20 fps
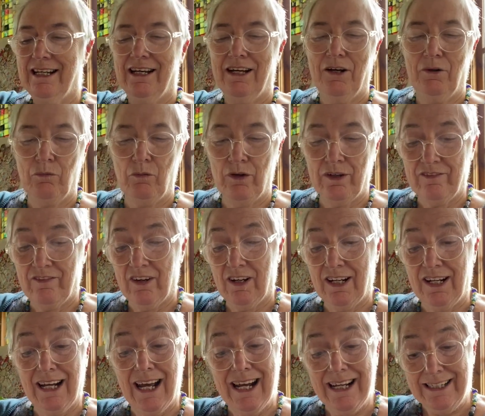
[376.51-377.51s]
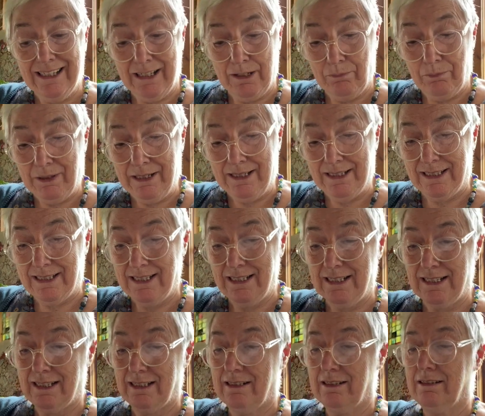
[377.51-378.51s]
and one of our lining
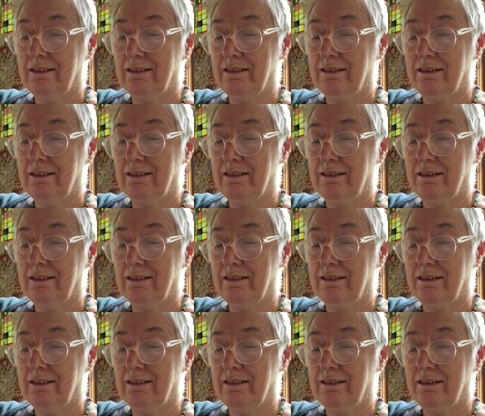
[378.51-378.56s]
pieces.